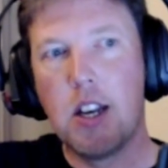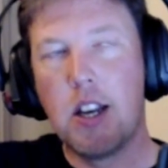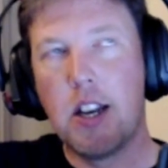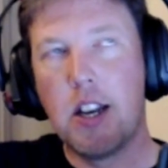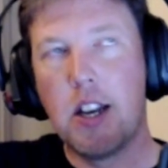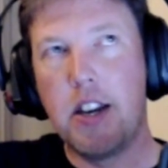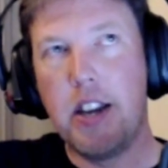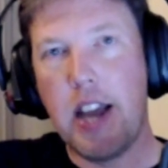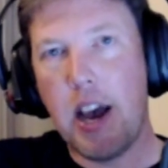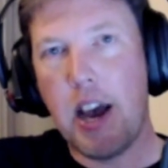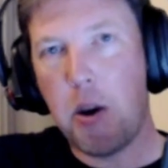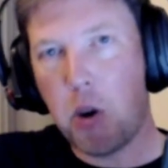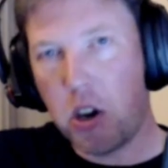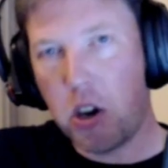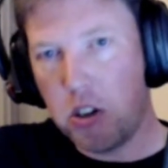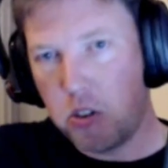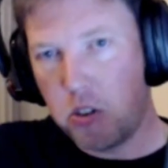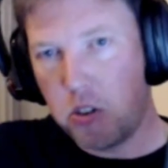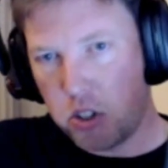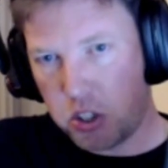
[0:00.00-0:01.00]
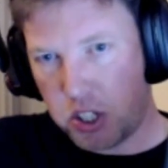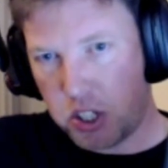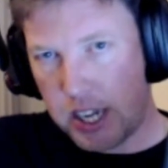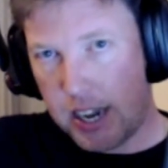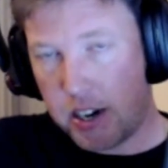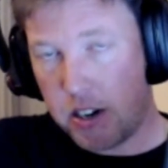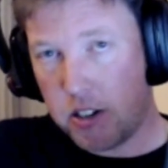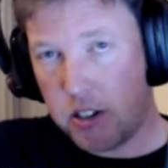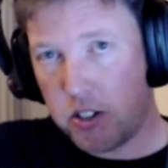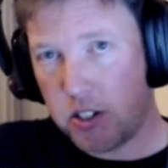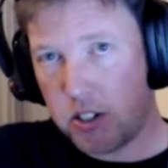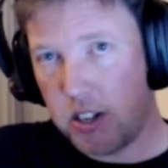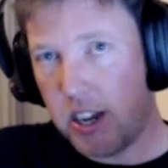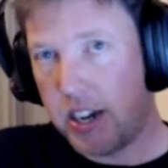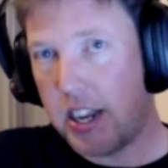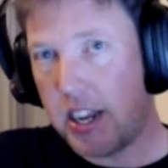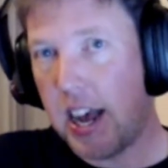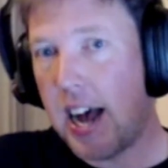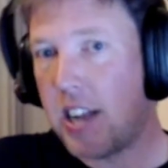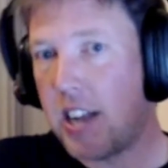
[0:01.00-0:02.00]
Now I understand,
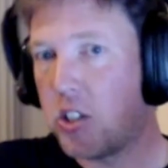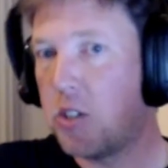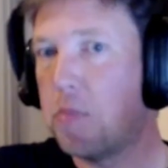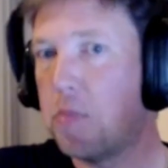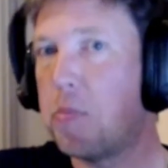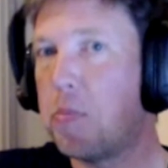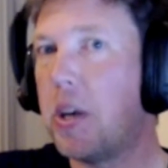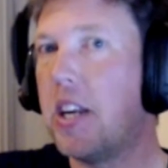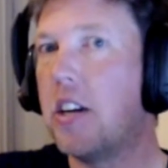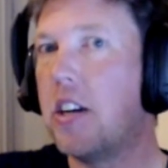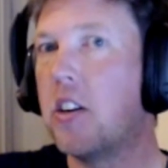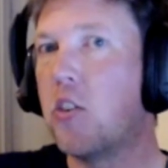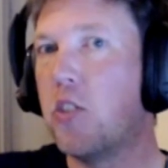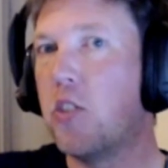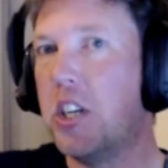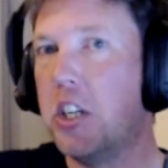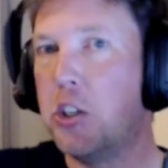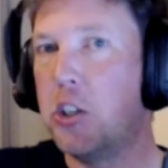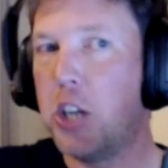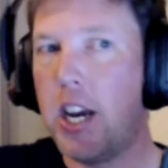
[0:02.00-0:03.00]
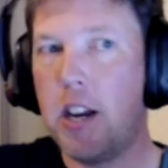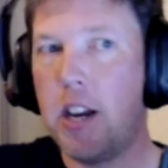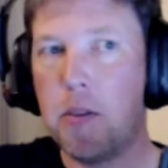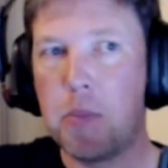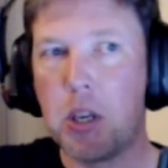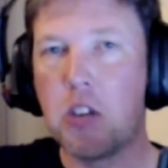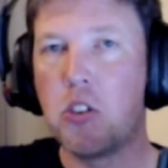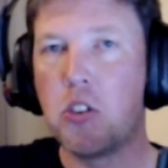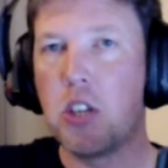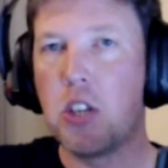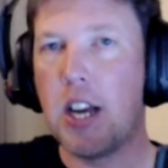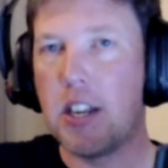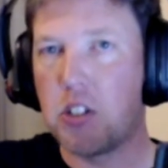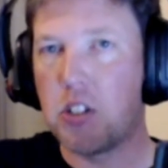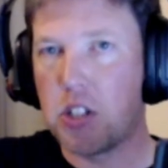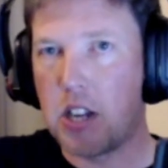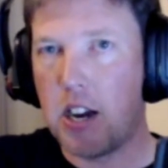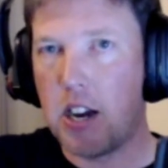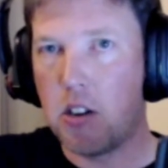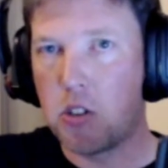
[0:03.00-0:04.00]
and it hasn't been agreed yet because it has
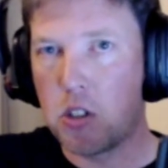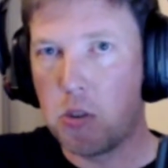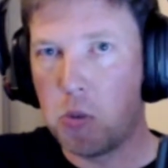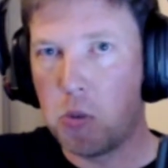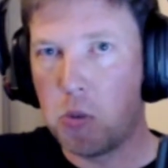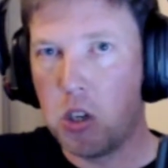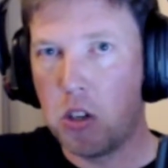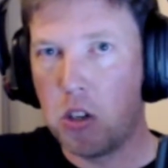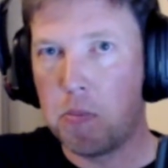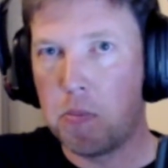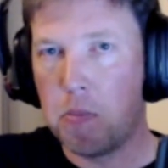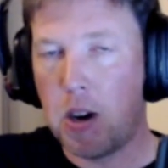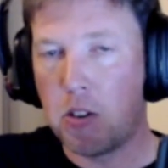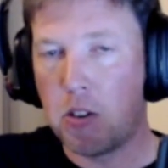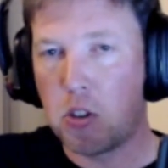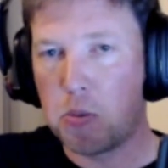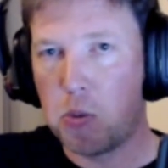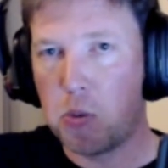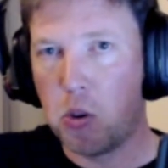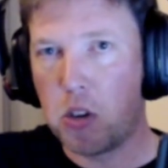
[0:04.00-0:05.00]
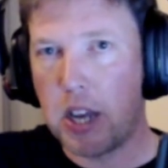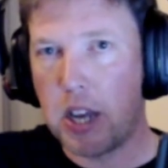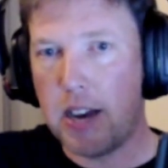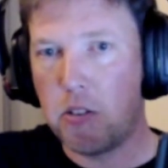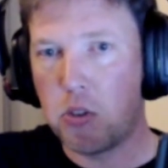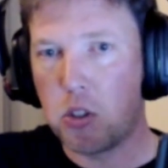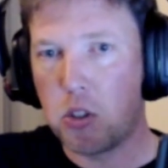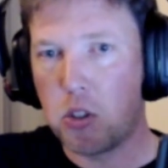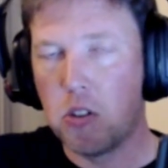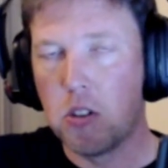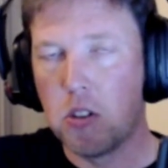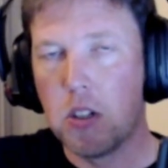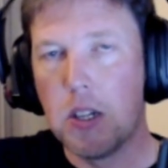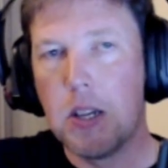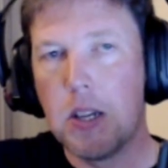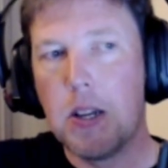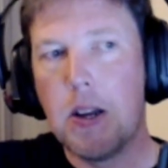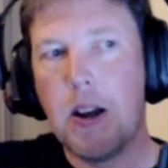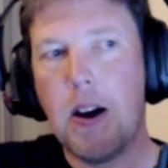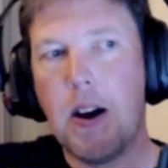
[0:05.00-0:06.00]
to go to the World Motorsport Council.
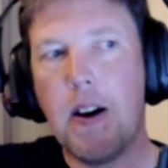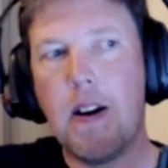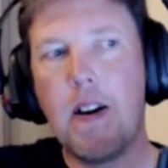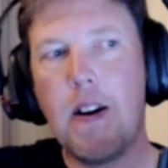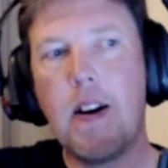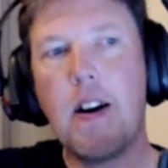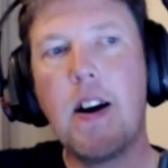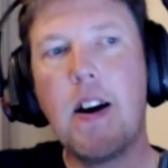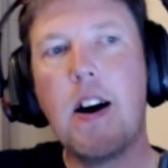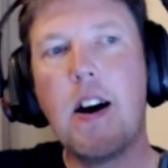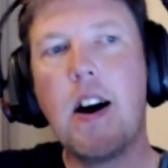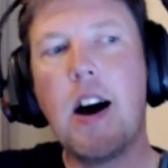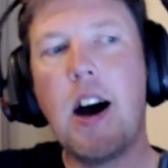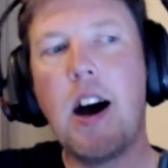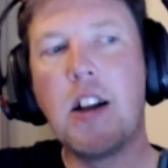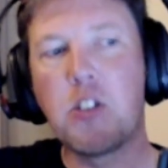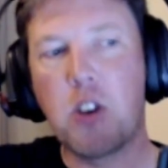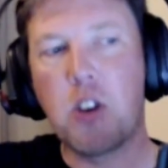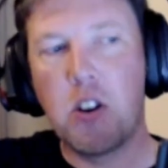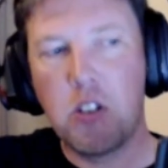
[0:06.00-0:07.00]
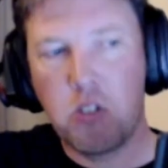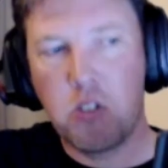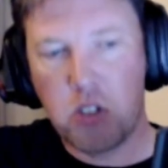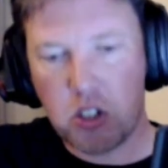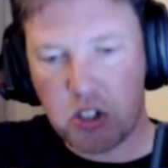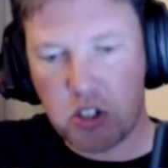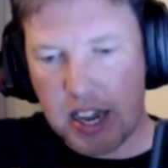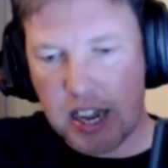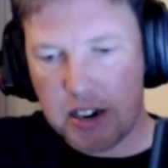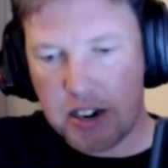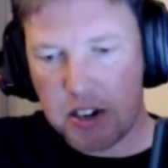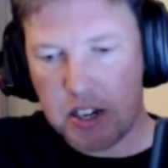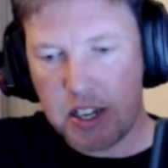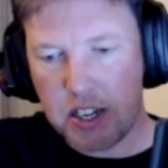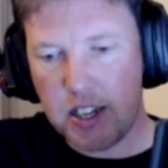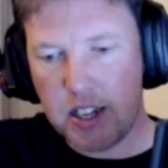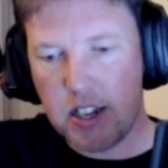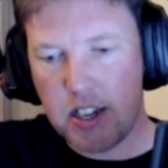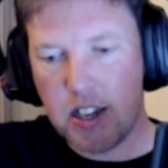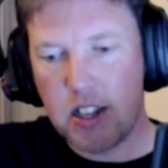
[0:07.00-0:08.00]
As I understand
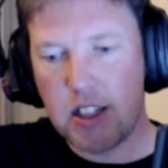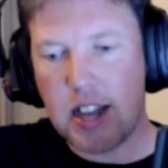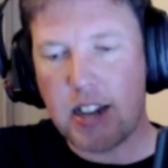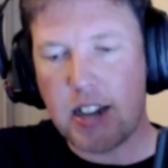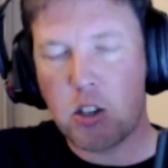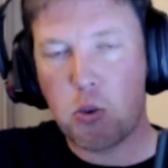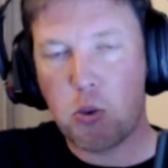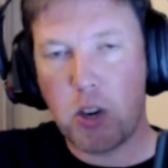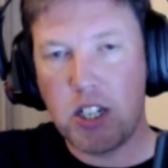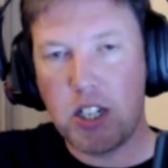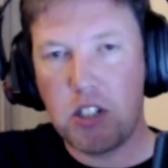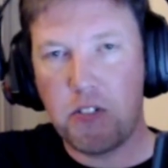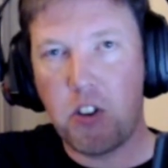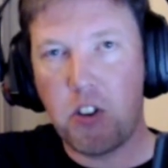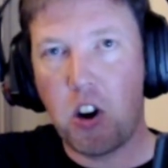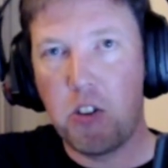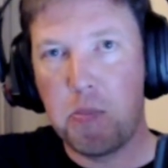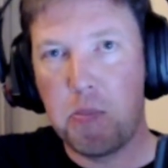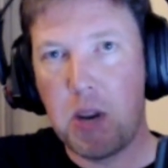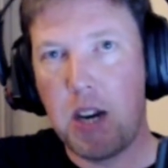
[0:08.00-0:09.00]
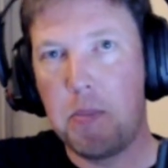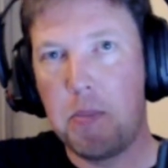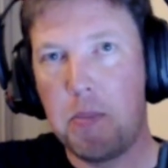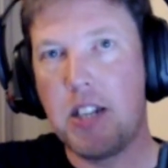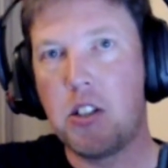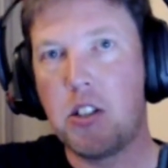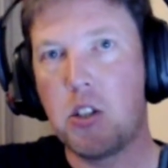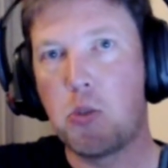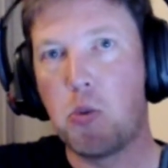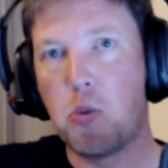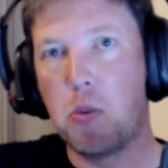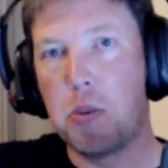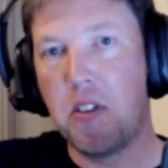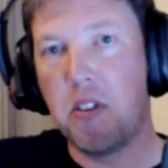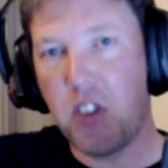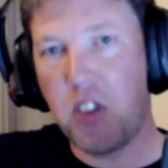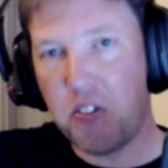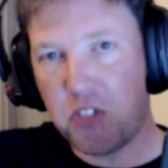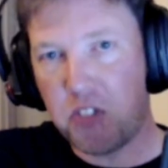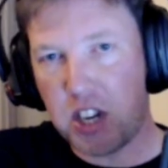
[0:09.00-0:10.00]
it, that 25 millimeters will be
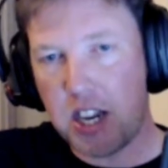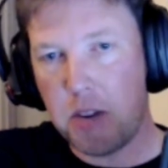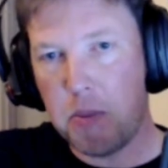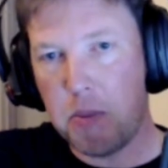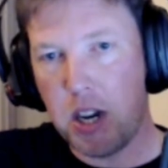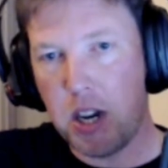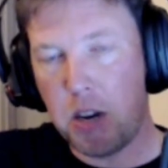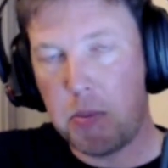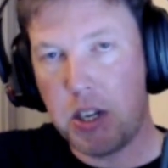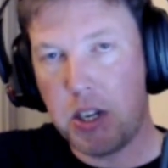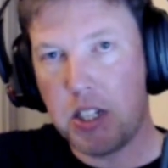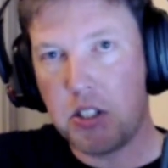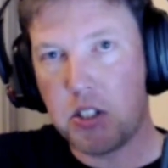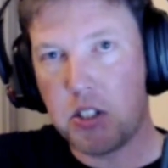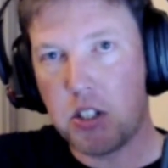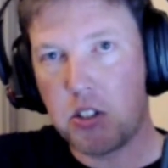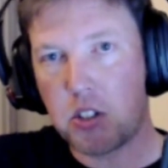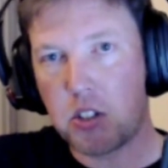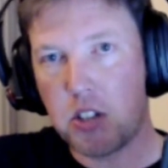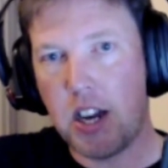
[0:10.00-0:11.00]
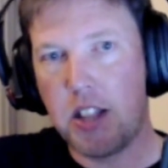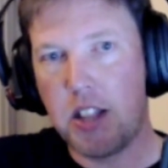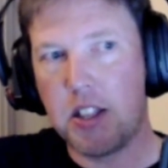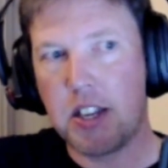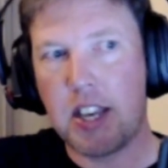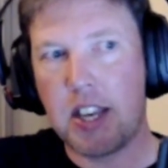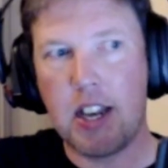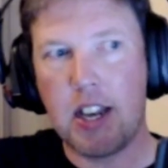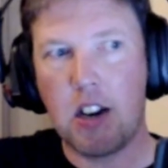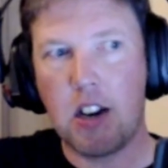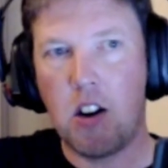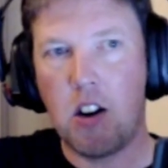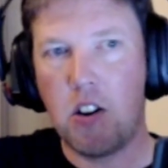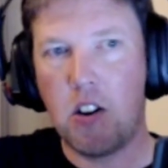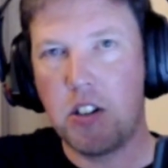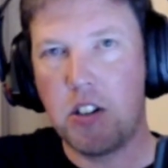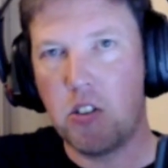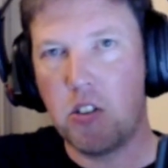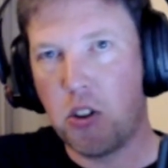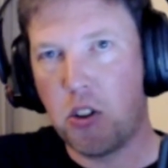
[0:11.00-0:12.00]
15 millimeters, and the kick
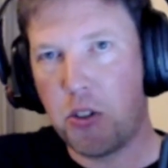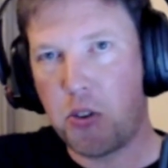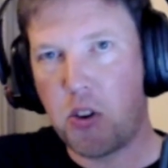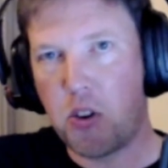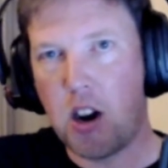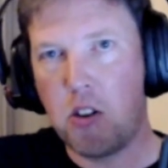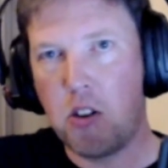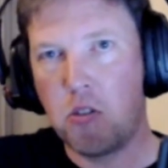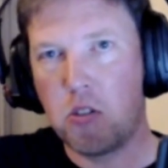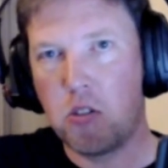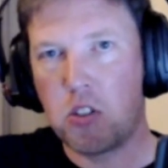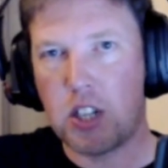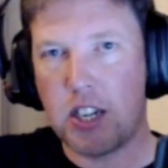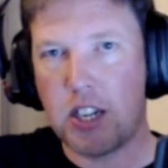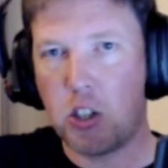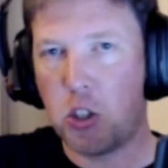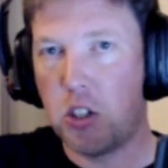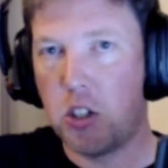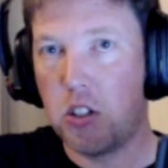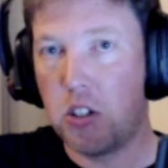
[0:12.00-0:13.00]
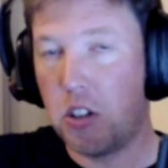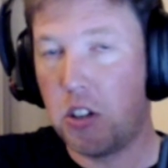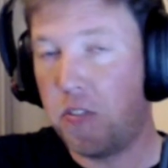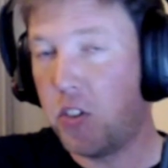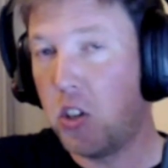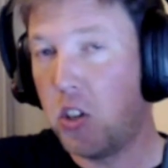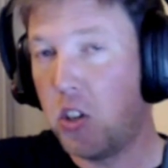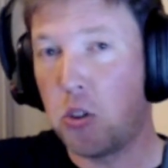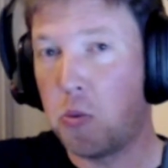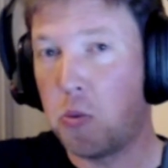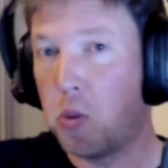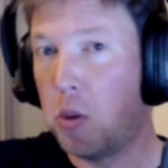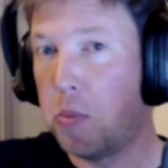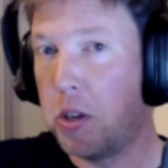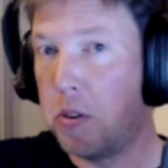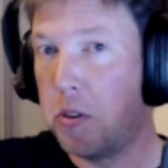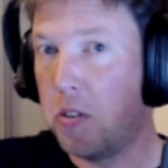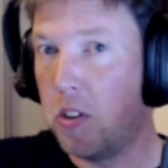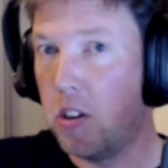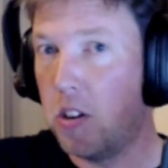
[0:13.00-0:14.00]
line or the throat section of the diffuser will
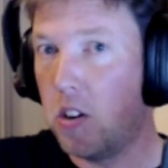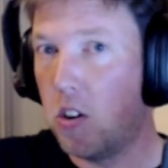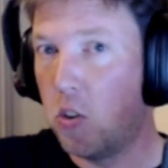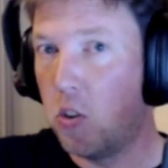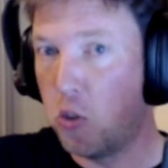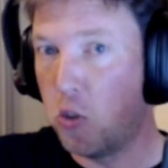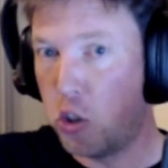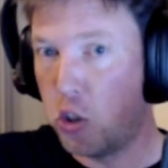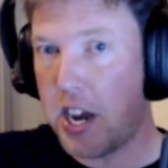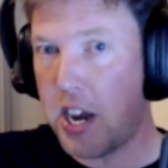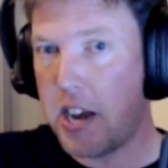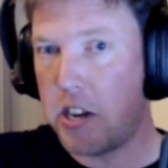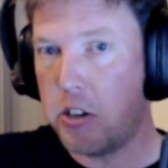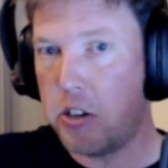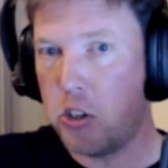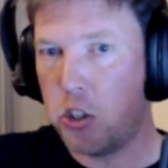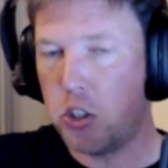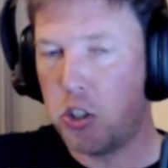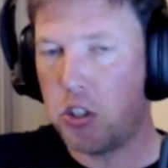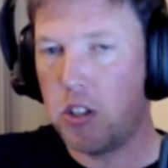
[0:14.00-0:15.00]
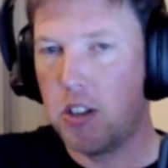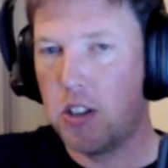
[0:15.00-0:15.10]
be unchanged.